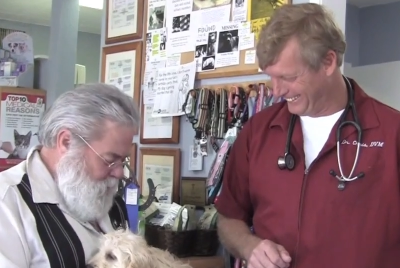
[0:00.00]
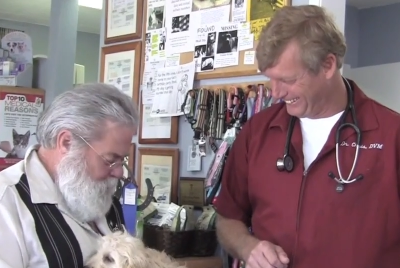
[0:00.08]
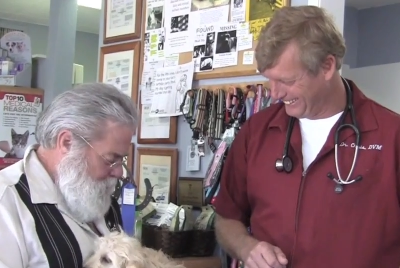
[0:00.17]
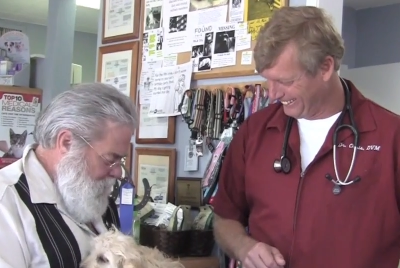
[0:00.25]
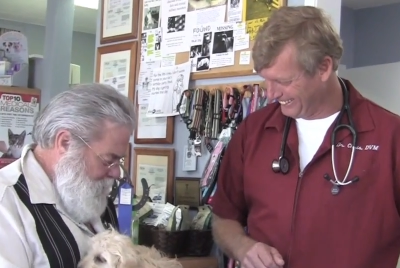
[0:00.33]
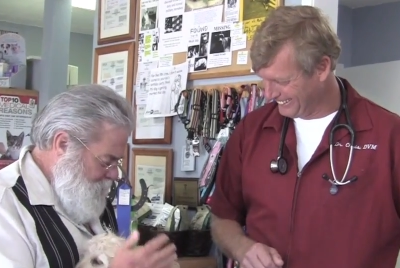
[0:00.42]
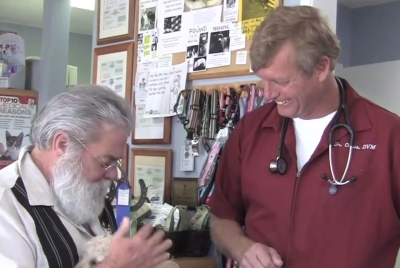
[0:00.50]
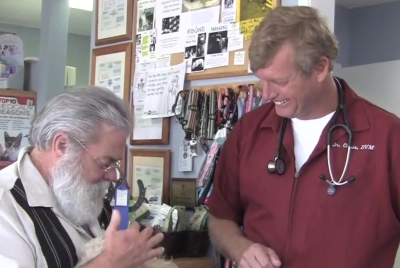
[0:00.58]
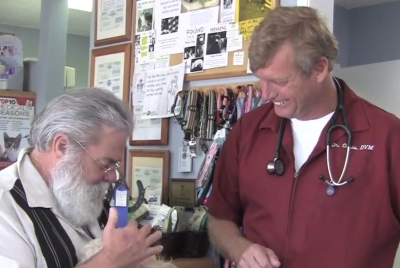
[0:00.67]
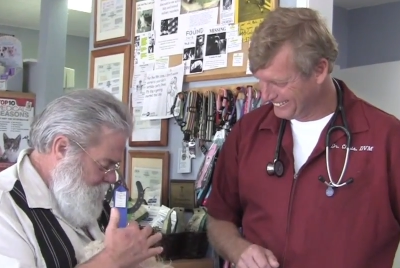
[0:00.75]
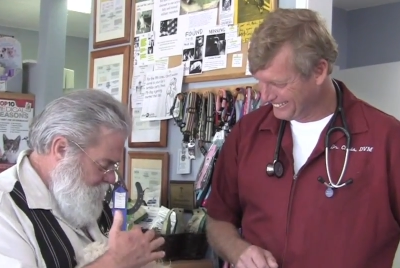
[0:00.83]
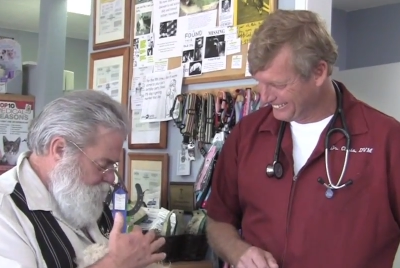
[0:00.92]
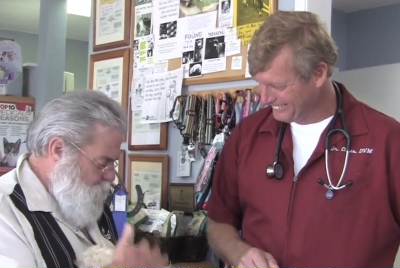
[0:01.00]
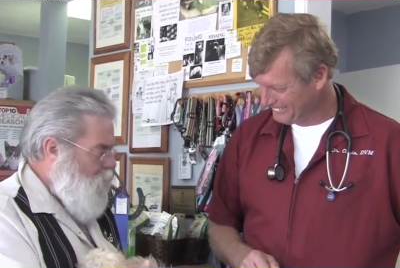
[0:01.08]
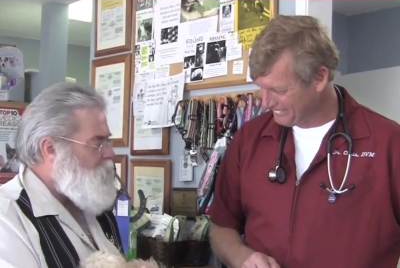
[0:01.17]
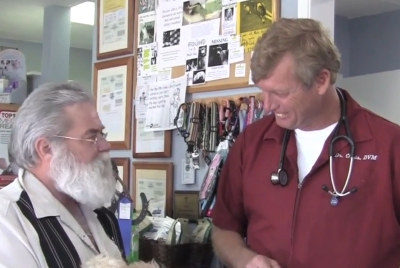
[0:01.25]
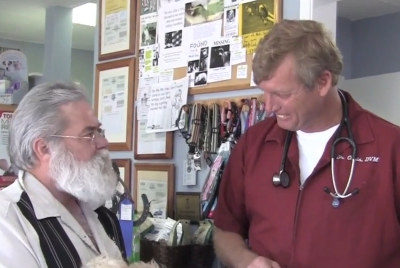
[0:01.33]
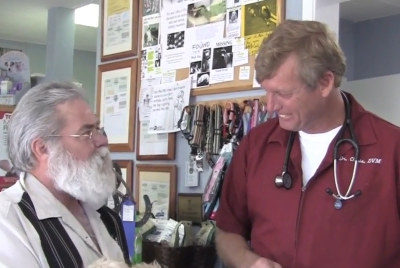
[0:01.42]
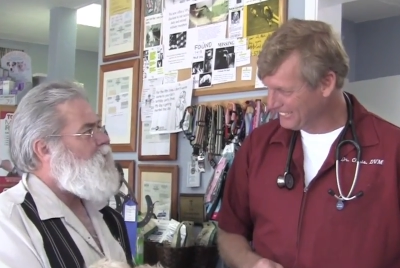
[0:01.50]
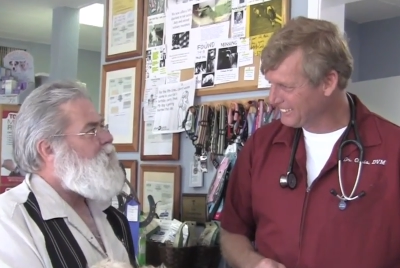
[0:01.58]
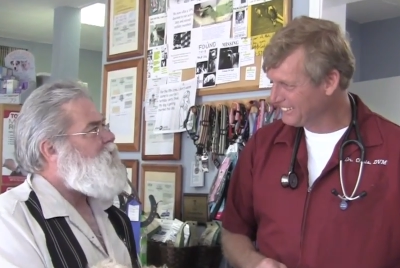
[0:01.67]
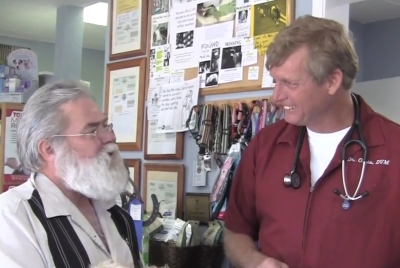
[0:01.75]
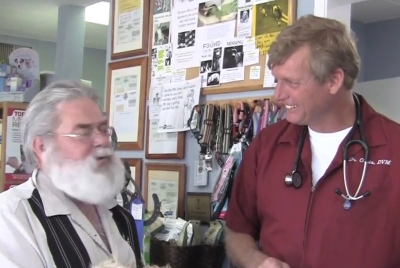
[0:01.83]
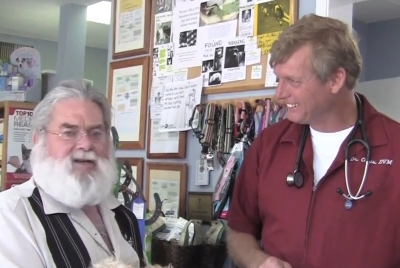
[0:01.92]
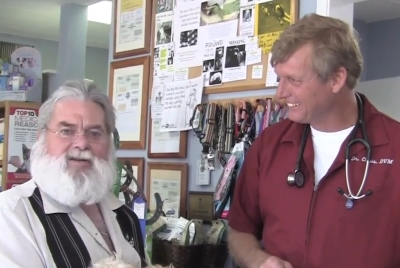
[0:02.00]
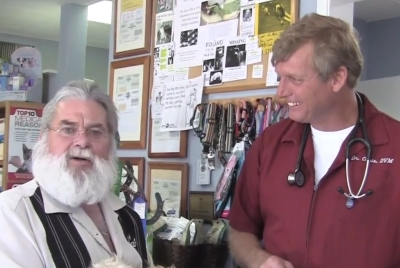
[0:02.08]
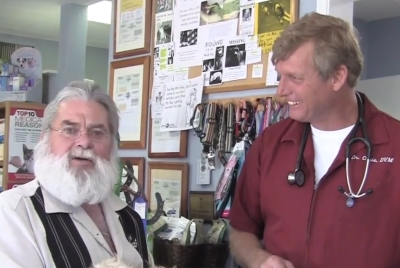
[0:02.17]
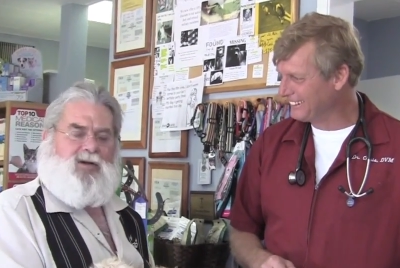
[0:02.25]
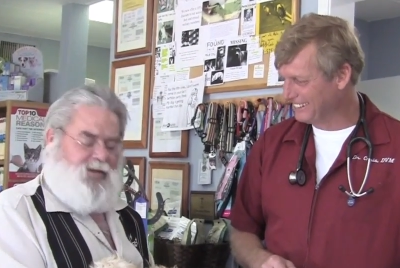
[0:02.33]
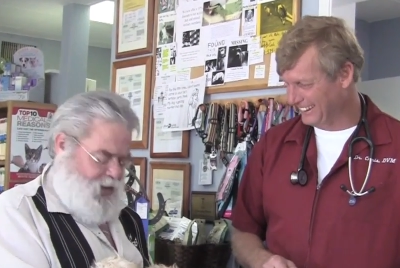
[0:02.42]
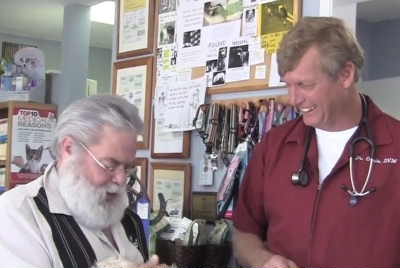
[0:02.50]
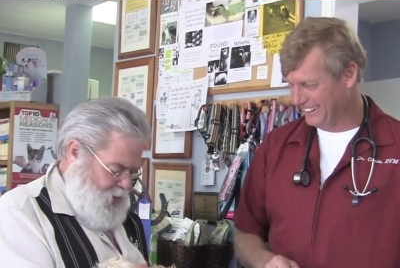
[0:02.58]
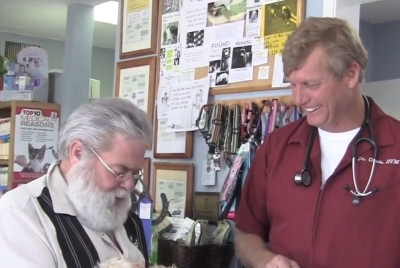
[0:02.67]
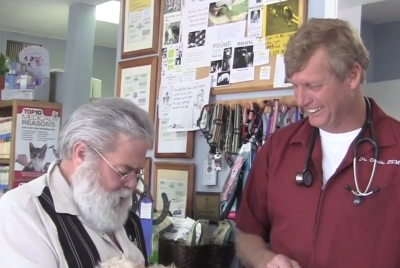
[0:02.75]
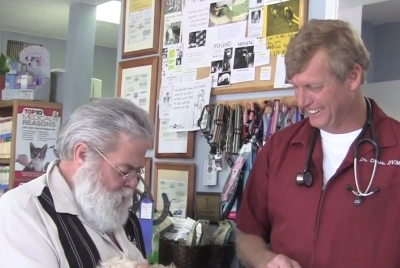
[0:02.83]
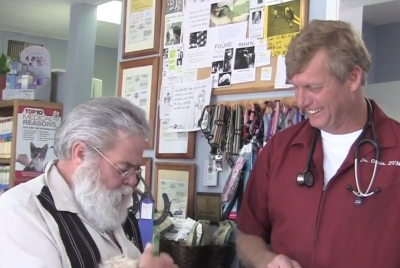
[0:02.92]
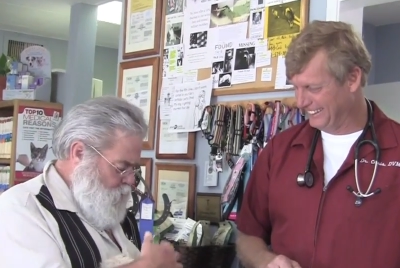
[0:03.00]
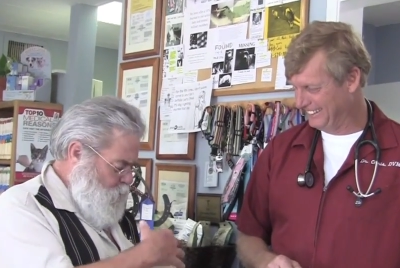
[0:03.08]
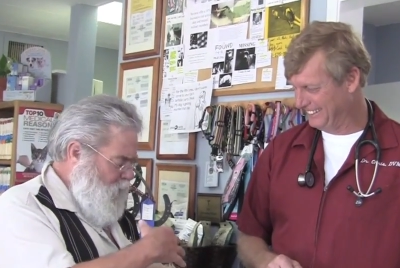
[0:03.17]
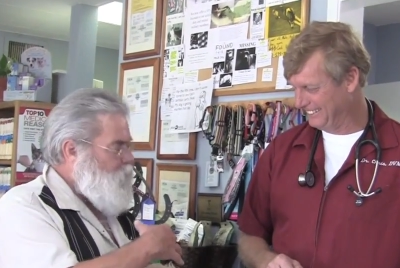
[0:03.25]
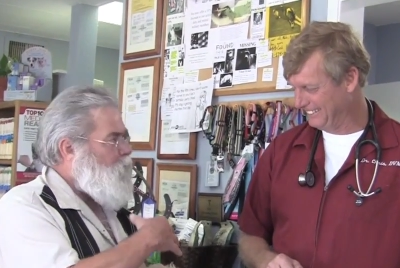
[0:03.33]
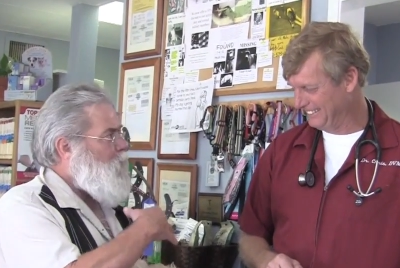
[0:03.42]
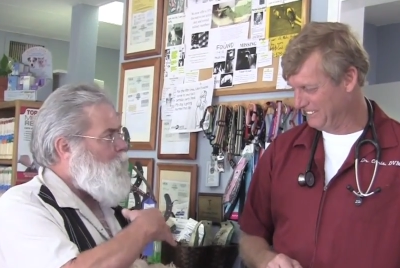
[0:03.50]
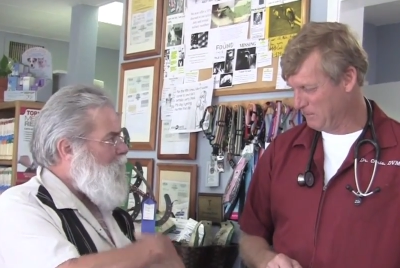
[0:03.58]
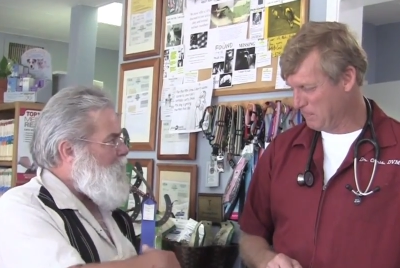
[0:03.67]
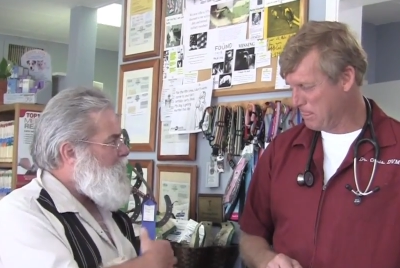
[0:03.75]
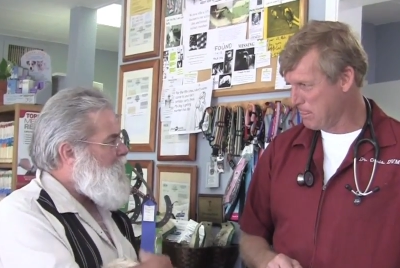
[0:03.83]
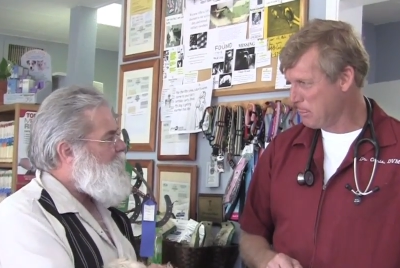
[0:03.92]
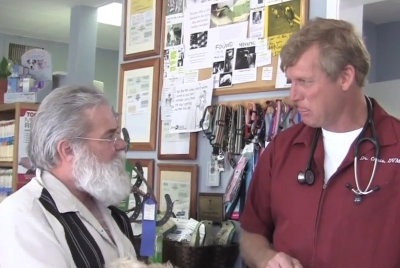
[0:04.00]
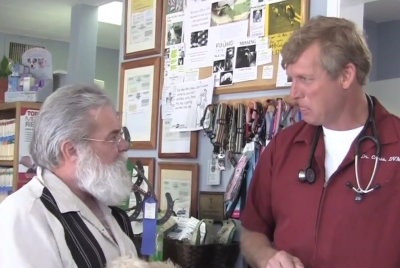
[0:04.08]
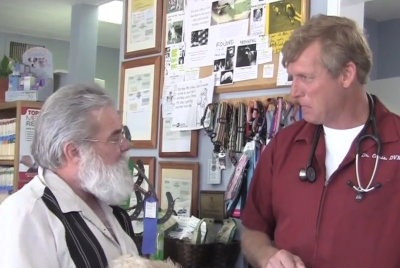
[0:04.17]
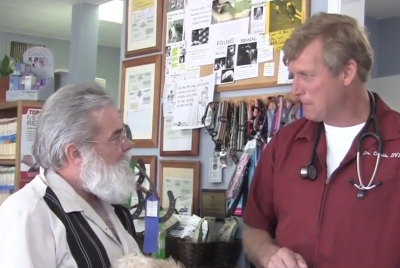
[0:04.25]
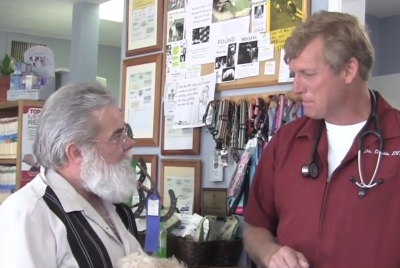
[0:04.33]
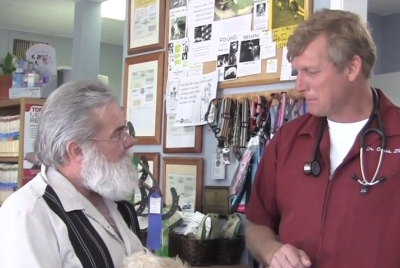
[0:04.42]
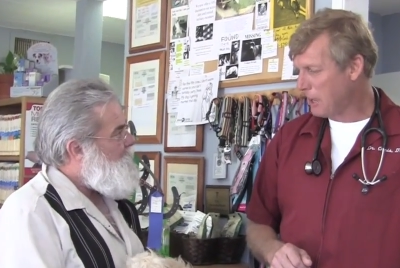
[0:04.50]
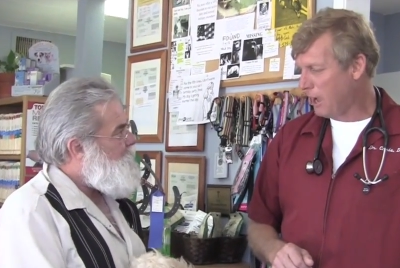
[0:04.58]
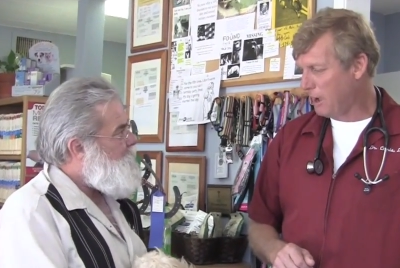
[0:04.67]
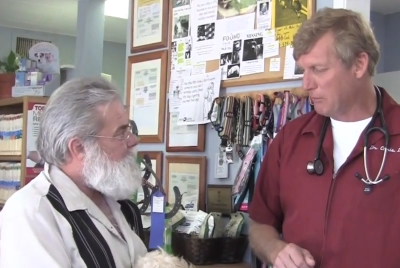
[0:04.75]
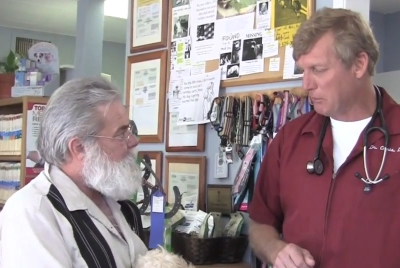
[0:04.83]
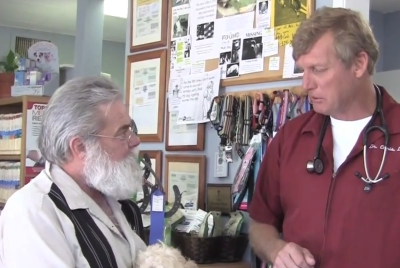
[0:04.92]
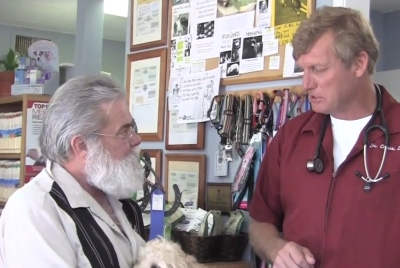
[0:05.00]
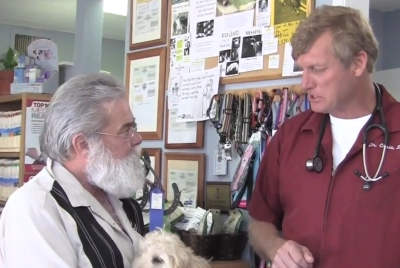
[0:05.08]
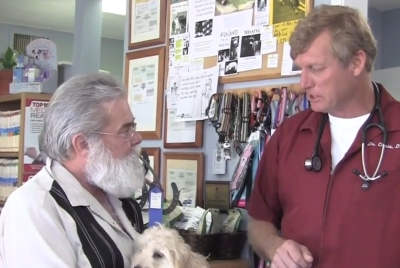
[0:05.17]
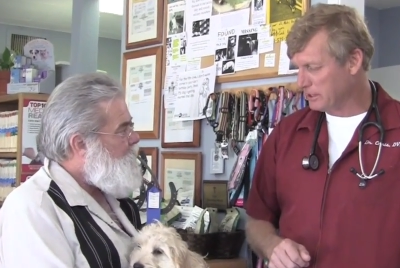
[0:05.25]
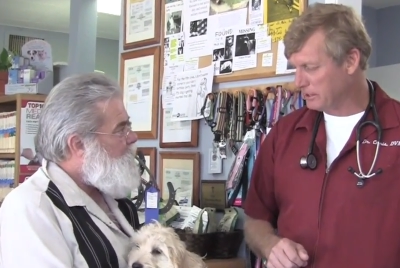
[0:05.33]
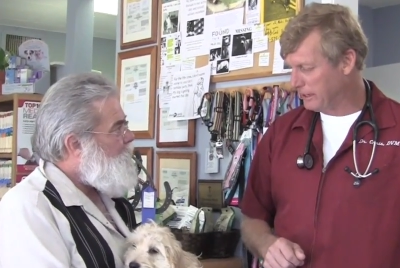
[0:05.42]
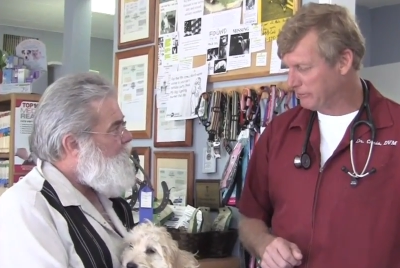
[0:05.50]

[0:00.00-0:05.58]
Speaker 1: so being being uh, a 12 weeks old, 13 weeks old in that area, what what what do we need to do?
Speaker 2: Uh, we're just going to